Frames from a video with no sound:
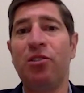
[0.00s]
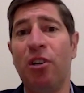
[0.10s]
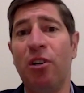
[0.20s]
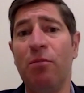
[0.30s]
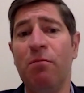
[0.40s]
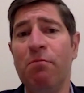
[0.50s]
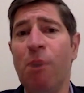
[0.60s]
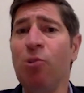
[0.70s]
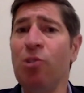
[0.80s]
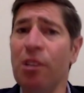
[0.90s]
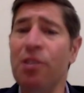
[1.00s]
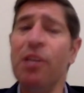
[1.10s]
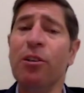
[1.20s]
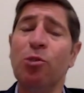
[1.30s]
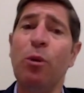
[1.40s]
So most of the
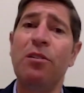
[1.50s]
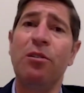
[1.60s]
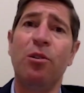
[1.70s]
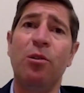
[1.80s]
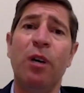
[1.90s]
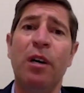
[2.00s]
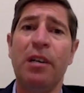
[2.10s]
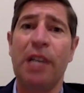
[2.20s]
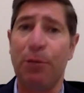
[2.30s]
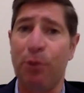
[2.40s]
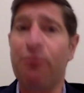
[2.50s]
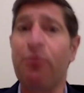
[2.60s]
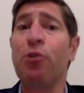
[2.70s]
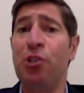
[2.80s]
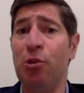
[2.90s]
deals we do get
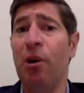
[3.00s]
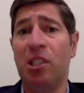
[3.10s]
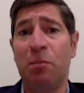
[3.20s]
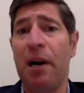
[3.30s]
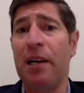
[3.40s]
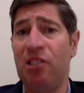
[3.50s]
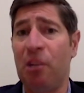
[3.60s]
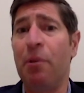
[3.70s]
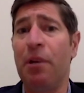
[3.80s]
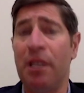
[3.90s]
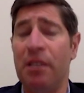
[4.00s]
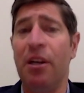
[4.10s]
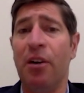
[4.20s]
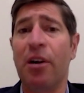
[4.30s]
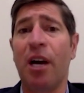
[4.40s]
referred to us by
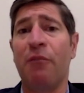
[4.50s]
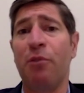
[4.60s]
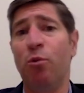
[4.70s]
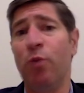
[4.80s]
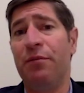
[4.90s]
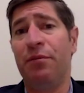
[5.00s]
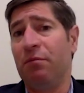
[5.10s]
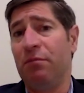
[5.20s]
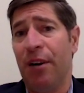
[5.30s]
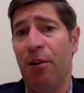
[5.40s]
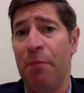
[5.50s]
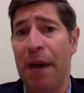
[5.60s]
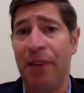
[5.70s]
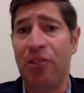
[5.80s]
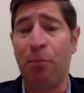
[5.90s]
somebody, kind of who we've,
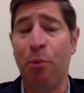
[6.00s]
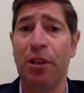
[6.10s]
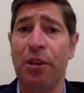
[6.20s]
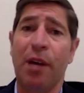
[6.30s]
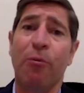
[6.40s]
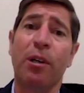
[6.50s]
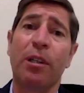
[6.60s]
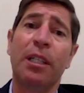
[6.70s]
met at some point in the network.